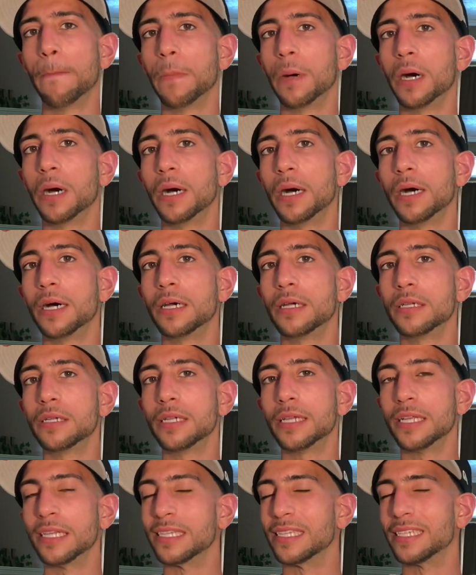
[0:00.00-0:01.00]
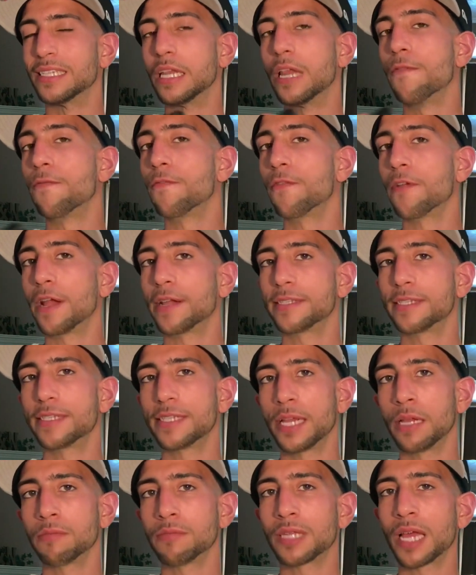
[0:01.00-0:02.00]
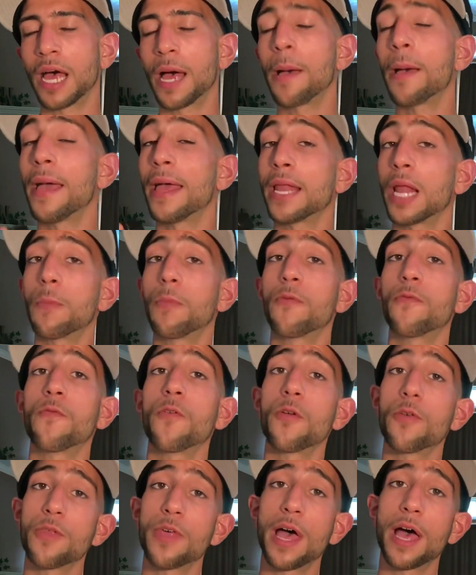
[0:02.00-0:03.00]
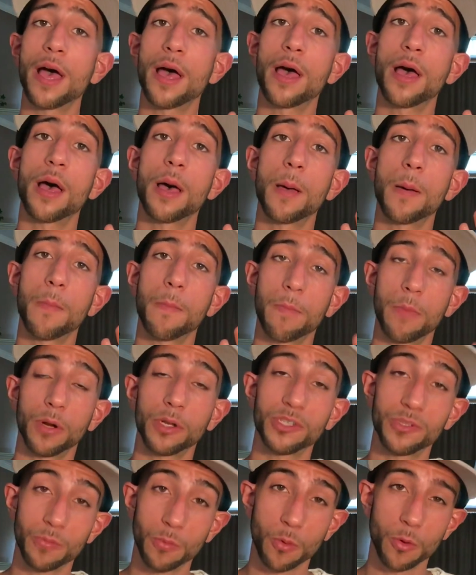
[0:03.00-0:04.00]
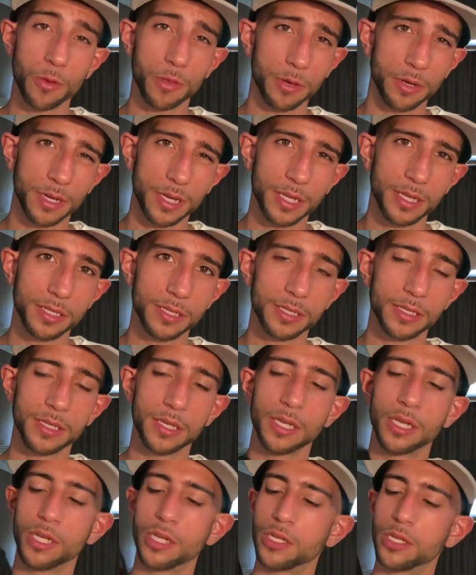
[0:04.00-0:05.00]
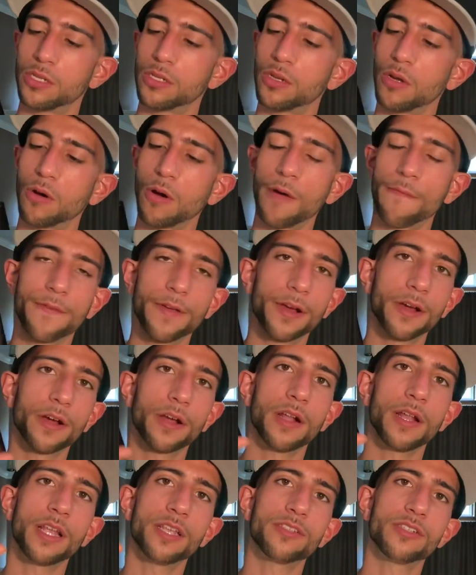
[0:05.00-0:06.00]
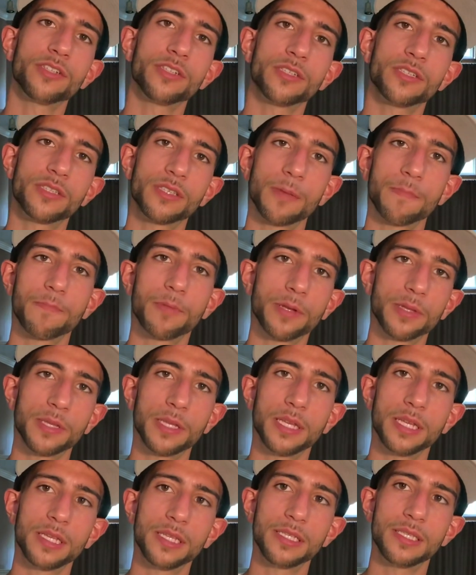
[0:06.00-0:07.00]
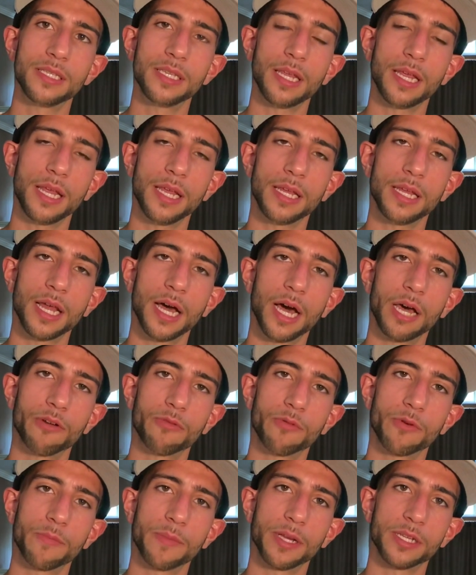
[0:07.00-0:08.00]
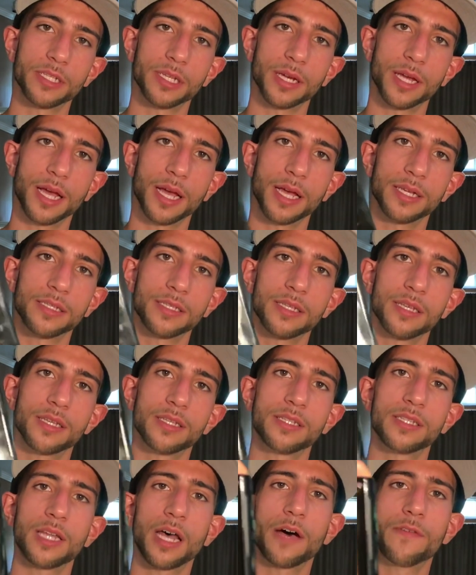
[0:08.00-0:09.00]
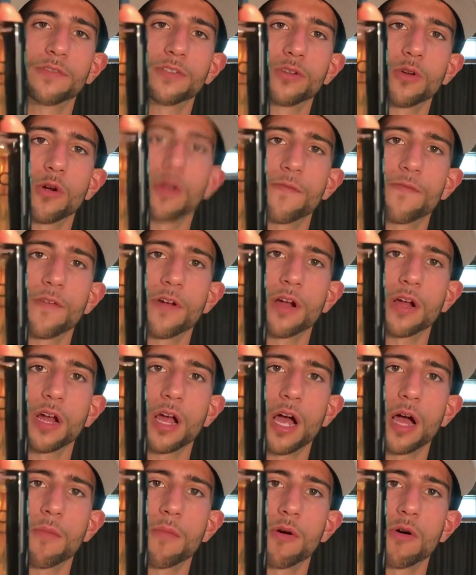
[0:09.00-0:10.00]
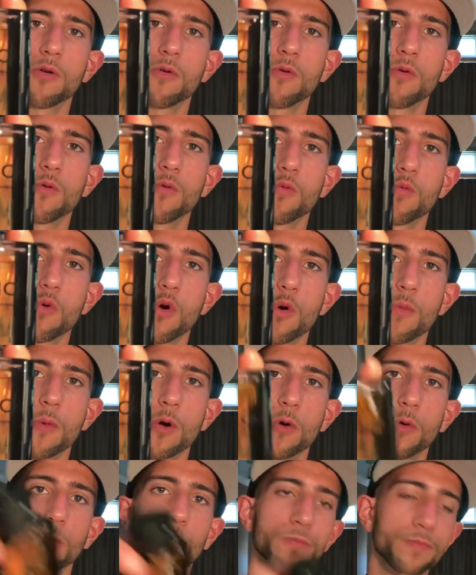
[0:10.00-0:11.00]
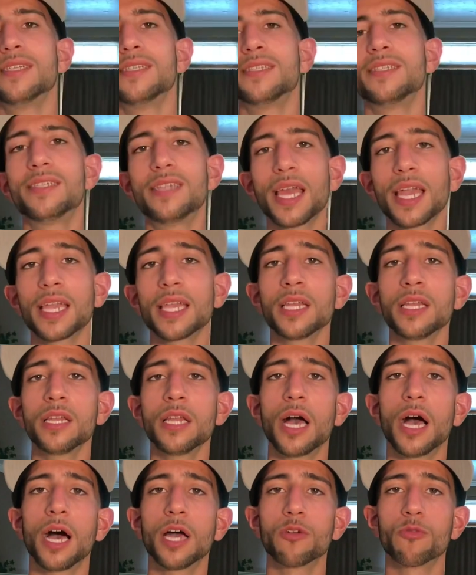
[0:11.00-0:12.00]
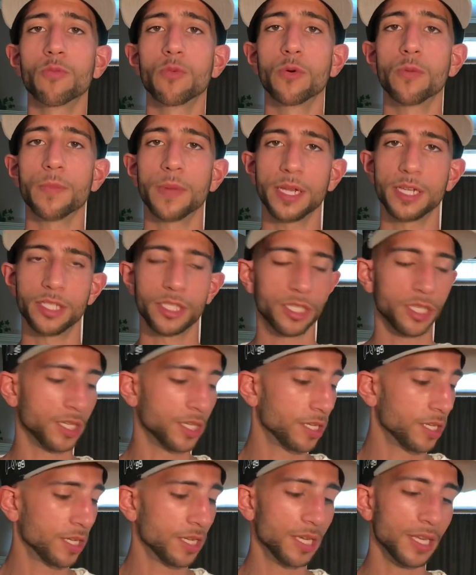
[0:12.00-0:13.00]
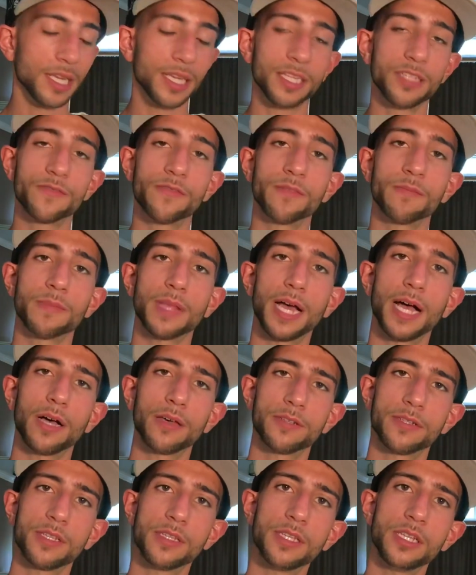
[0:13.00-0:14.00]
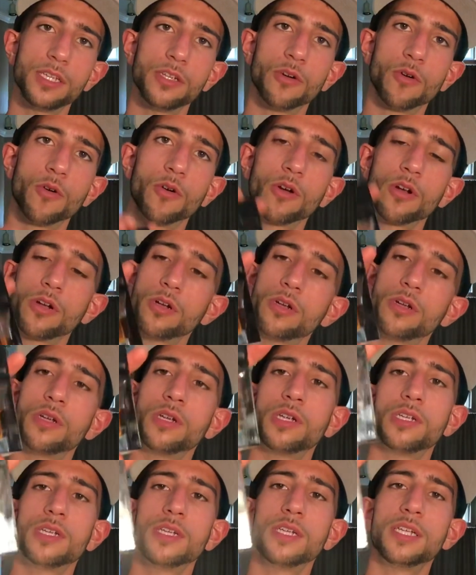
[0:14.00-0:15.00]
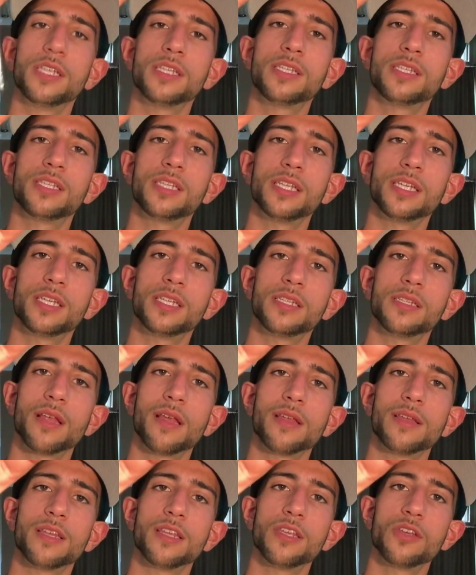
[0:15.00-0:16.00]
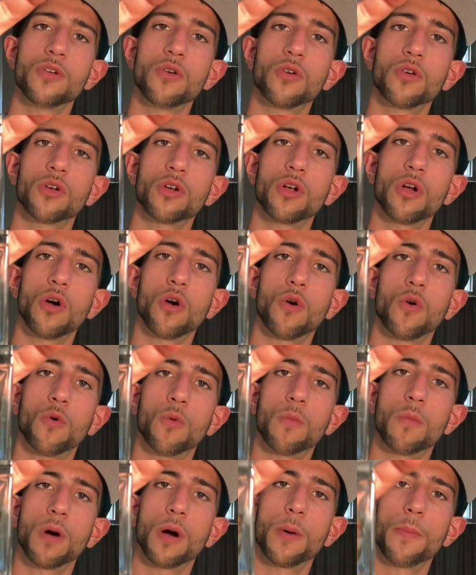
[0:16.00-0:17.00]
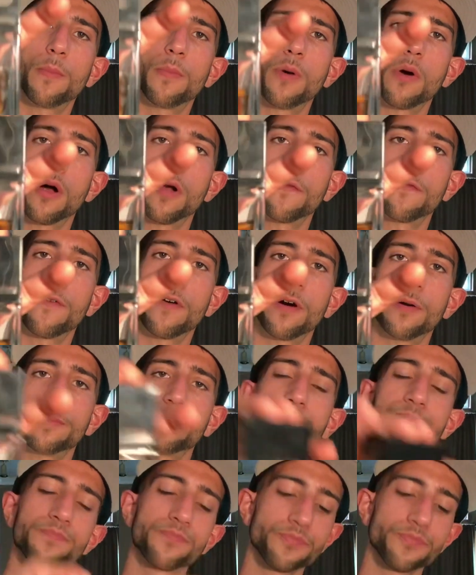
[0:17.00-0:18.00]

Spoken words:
but it's different at the same time, and I prefer that much more than this. So I figured let's just put this in the honorable mention, guys. Salvatore Ferragamo Uomo. Second honorable mention is from the house of Dior. This is Dior Homme Parfum.